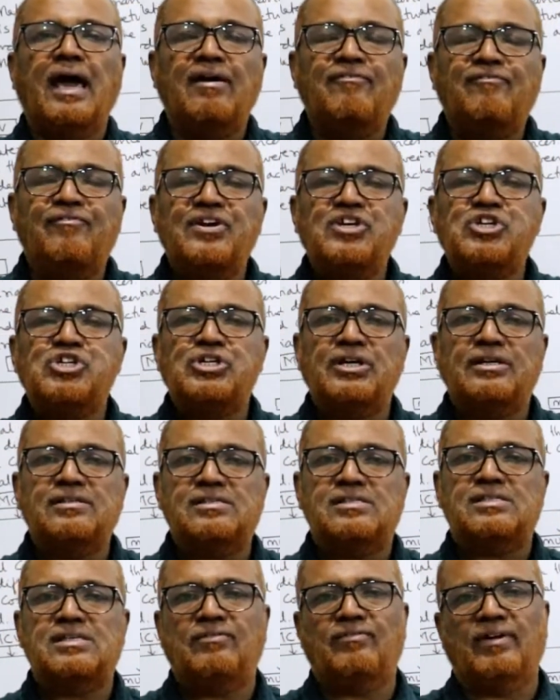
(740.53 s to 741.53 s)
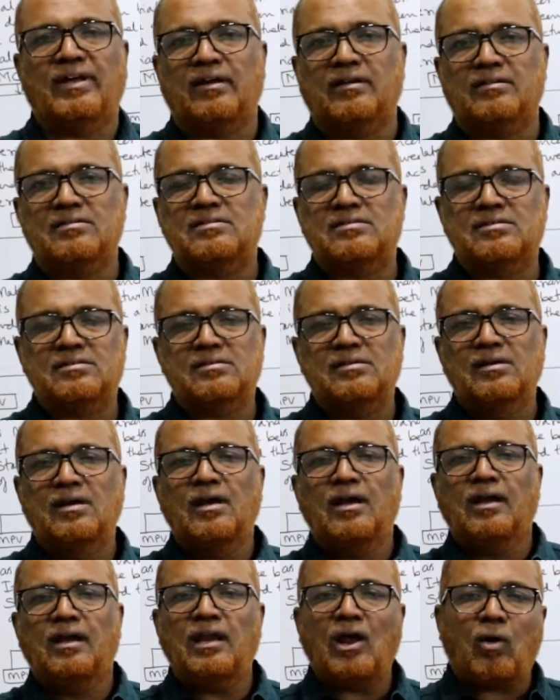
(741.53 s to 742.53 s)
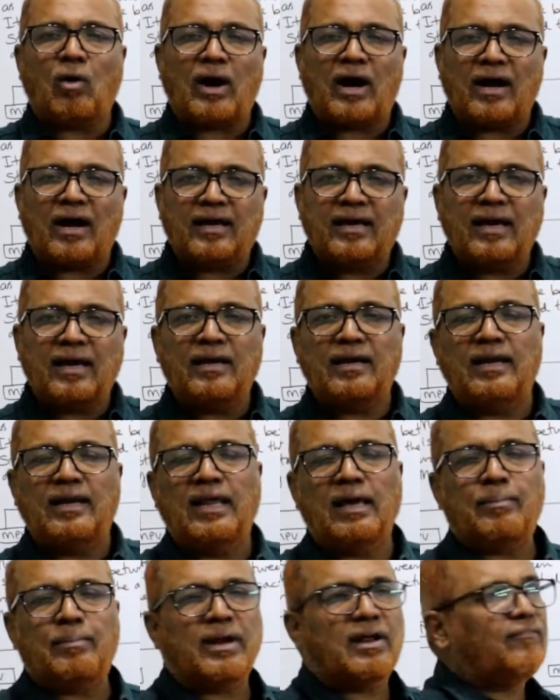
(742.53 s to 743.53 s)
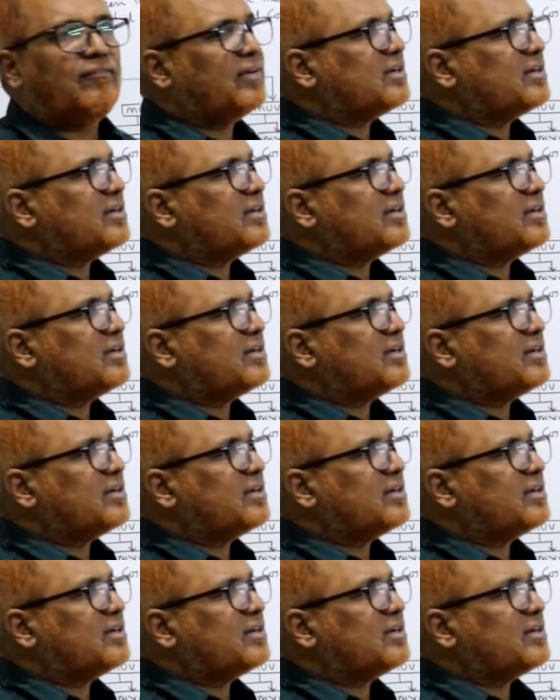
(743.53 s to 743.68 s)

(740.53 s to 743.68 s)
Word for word: efficiency variance. Now again, labor